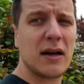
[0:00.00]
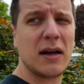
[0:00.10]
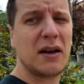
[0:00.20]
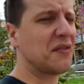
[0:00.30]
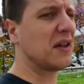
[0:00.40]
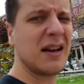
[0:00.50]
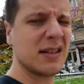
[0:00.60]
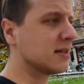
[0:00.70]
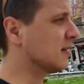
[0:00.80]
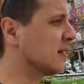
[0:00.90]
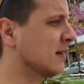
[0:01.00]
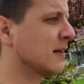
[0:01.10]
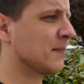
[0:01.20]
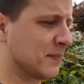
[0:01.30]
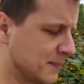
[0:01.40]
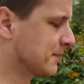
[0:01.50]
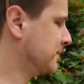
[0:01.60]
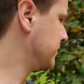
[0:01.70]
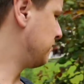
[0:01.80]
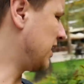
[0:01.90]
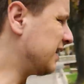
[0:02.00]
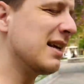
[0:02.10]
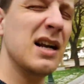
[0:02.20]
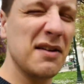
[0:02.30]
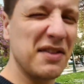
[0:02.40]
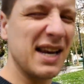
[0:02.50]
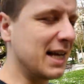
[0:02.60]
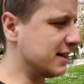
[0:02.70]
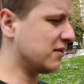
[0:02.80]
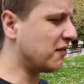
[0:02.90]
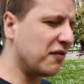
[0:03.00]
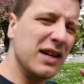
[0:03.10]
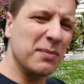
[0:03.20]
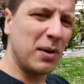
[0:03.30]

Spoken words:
Eleftherias. Platia Eleftherias, the Freedom